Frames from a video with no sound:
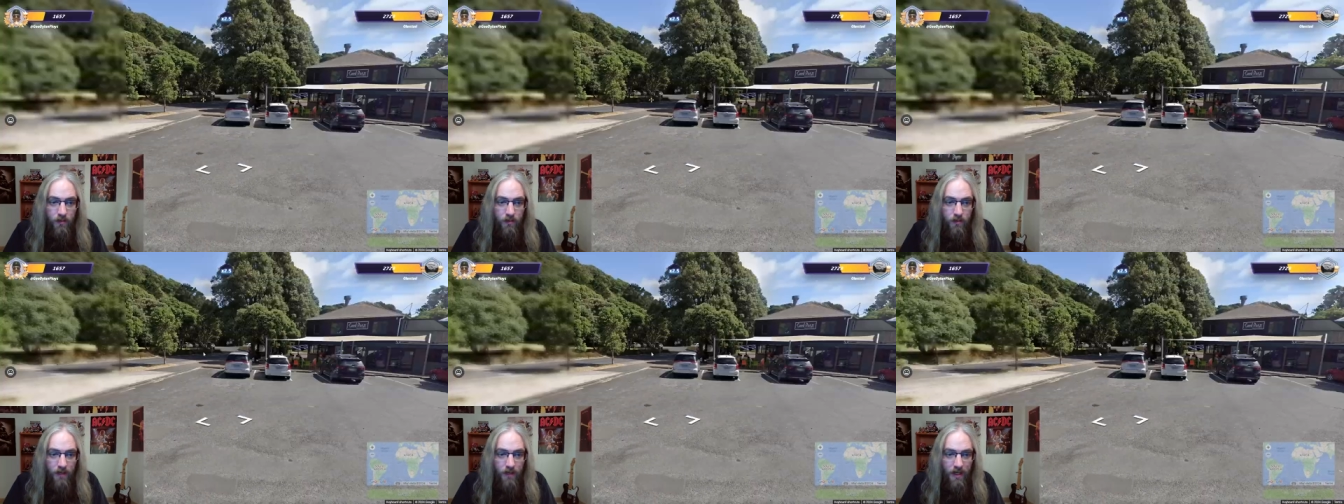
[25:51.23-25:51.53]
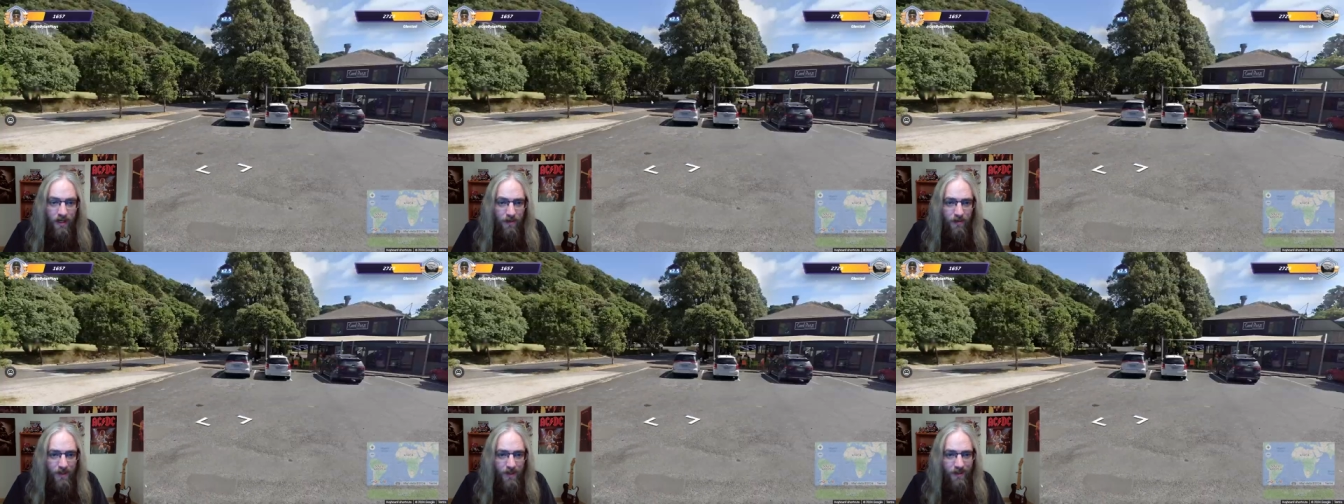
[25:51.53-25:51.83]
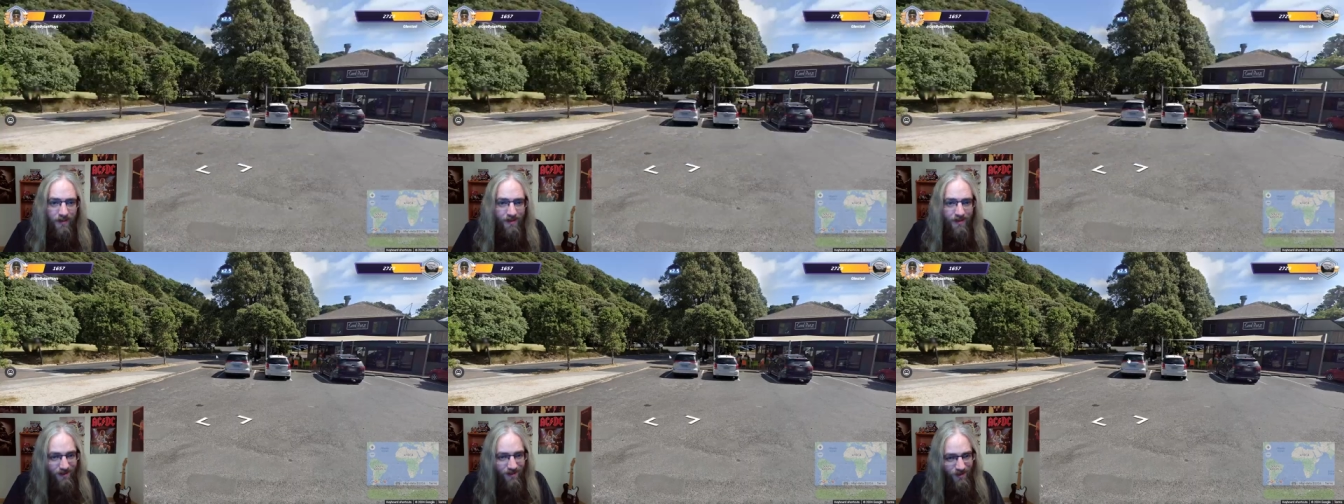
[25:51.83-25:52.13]
Maybe
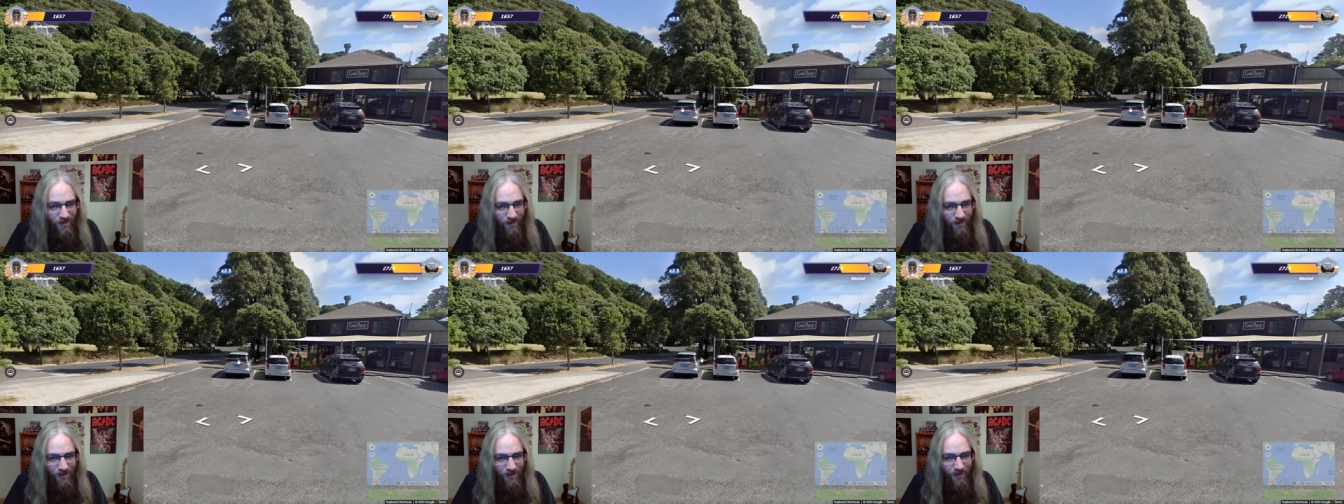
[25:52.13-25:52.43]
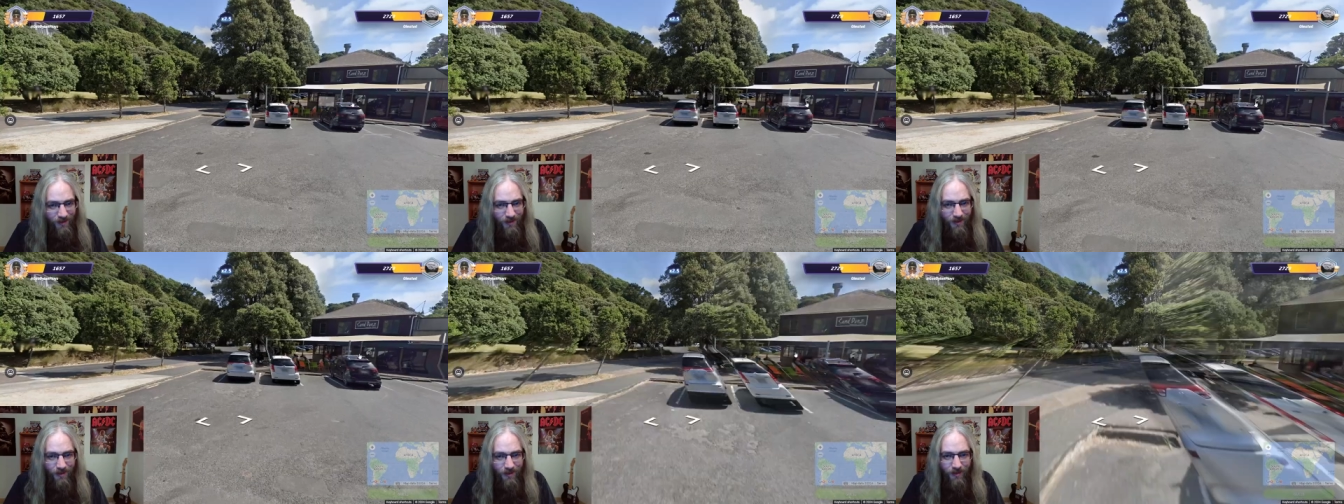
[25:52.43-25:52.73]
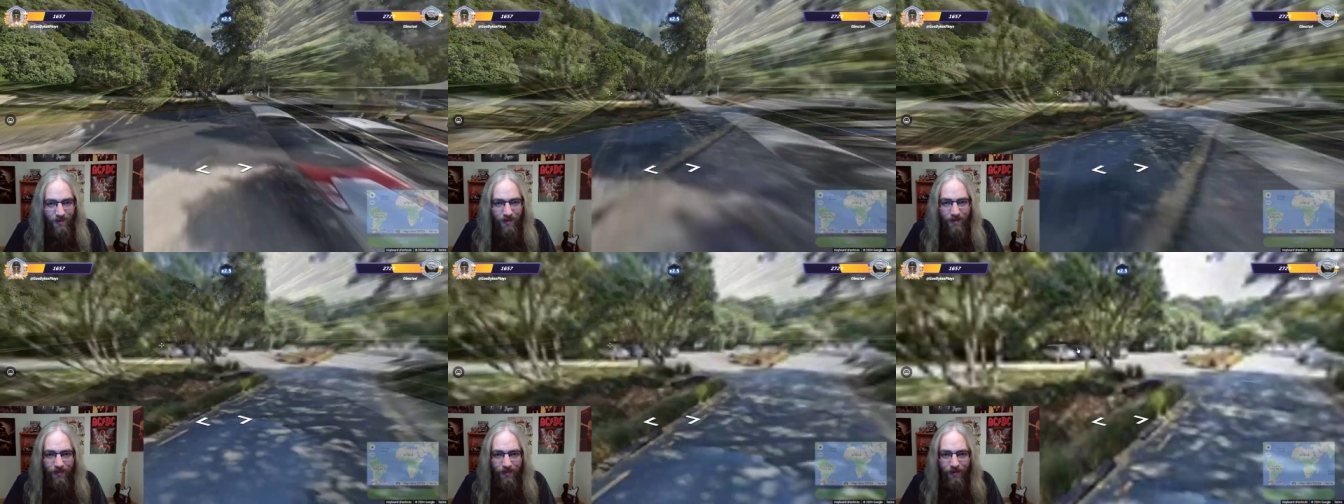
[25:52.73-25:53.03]
it's Australia,
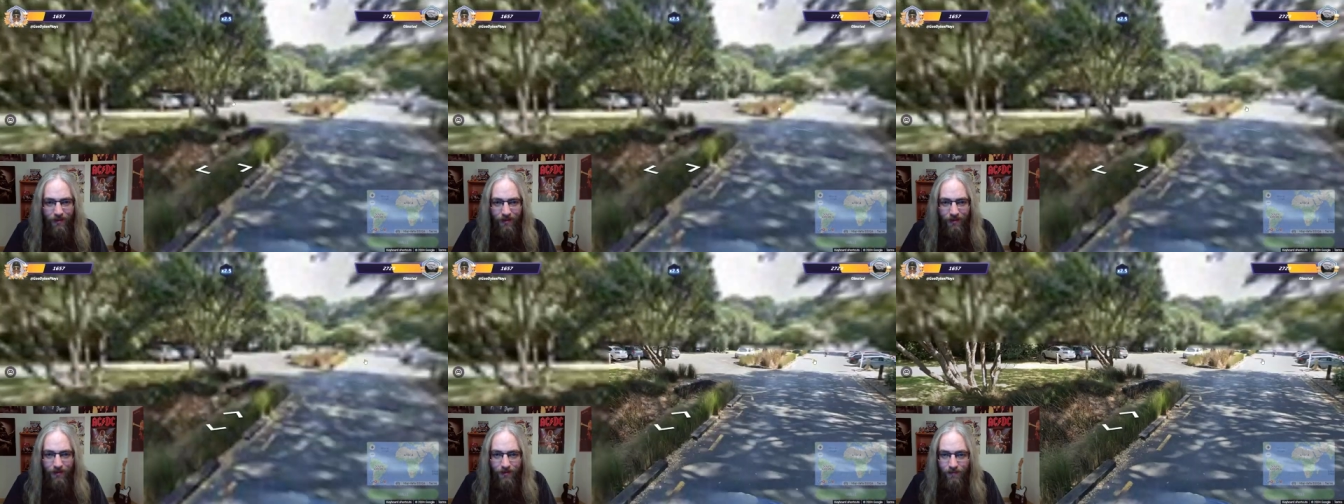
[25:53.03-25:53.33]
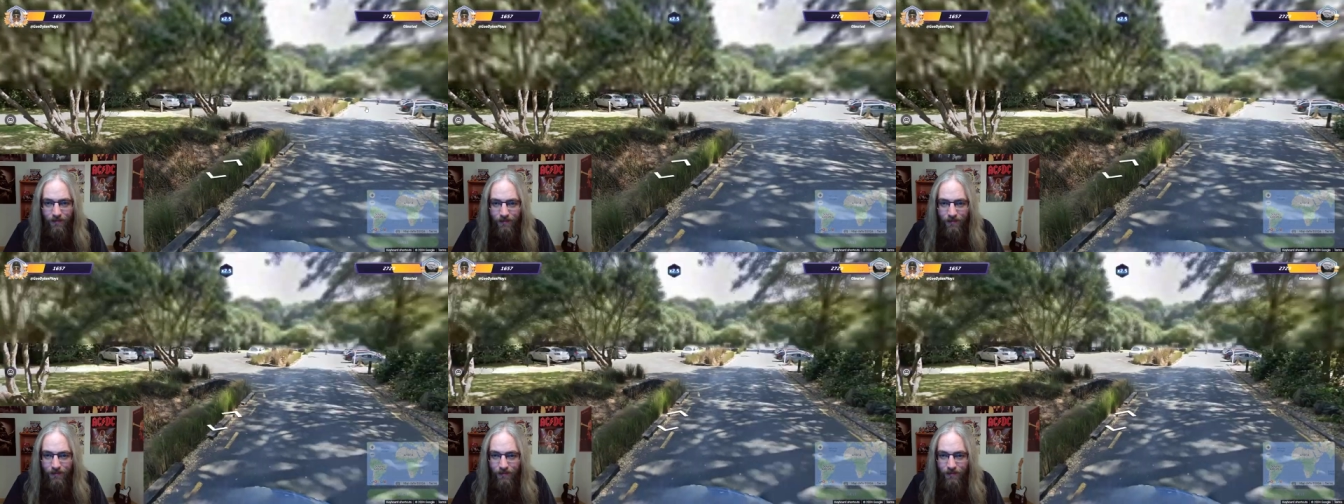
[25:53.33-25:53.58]
though. I don't know.